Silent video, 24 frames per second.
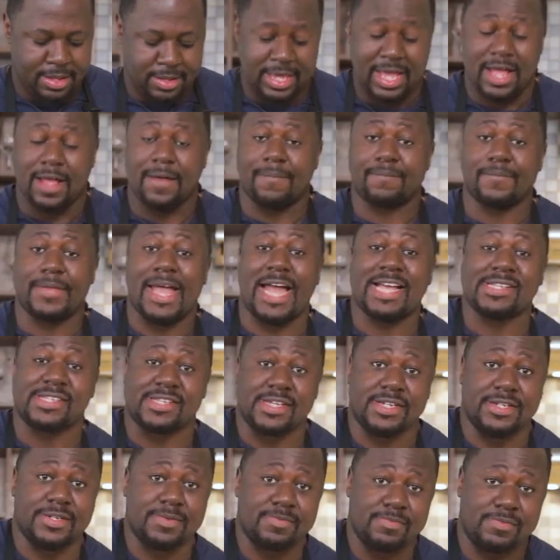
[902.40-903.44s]
Yeah,
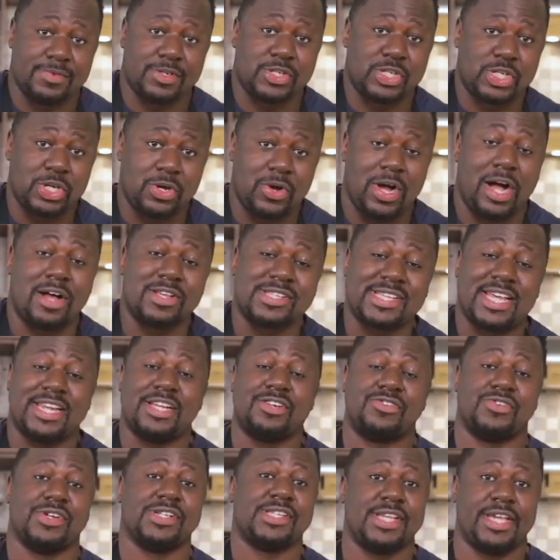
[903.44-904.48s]
acid. So our
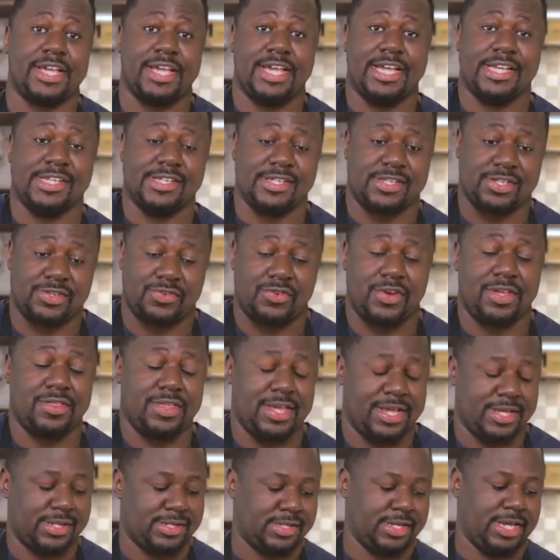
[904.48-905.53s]
salad dressing is three
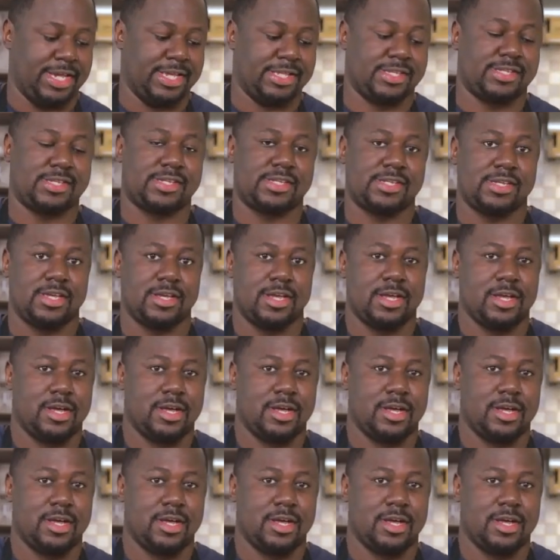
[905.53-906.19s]
things. It's